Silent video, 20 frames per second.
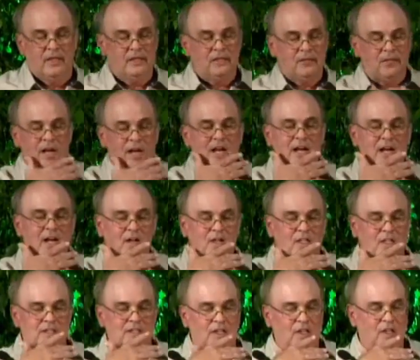This right
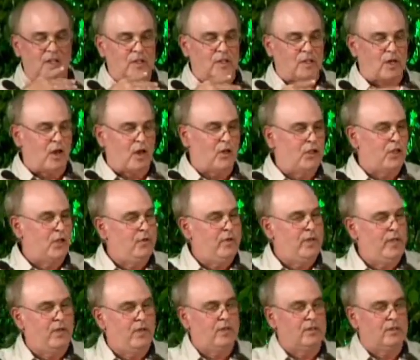here is our
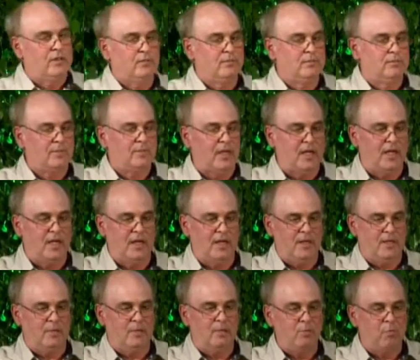2-year
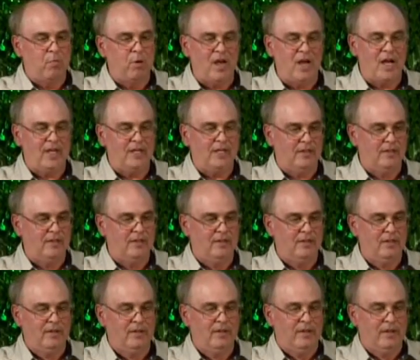plot
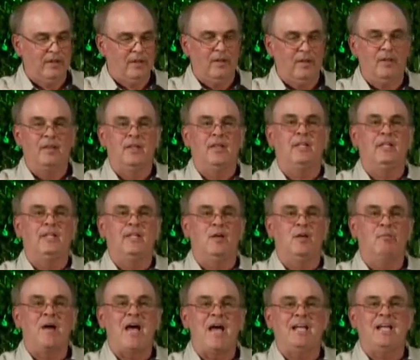that
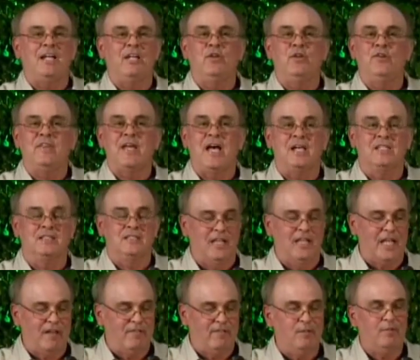back in
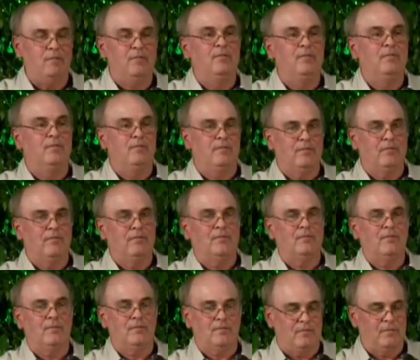2011,
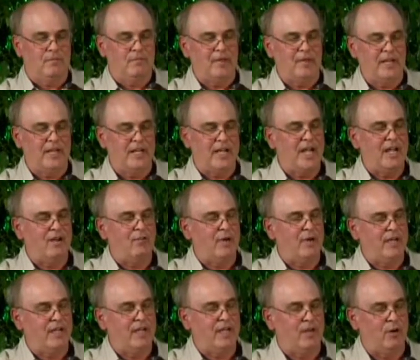me and Dave,
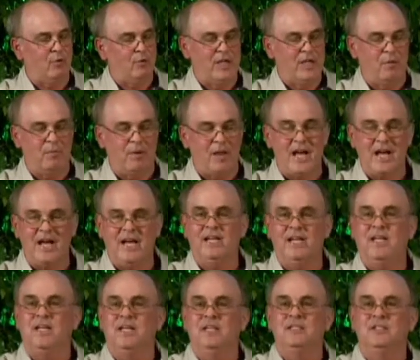we
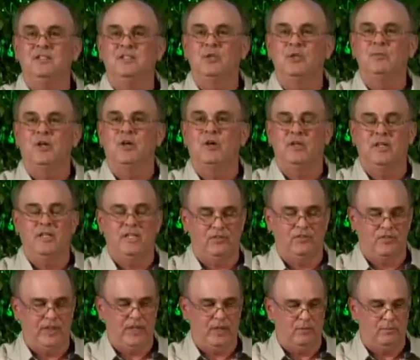applied Sumagrow to
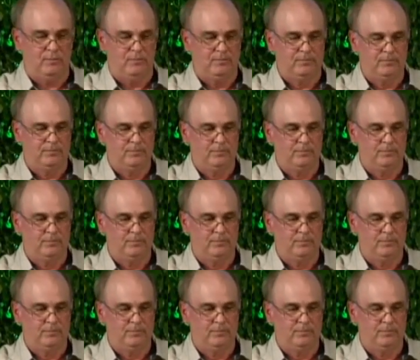this field.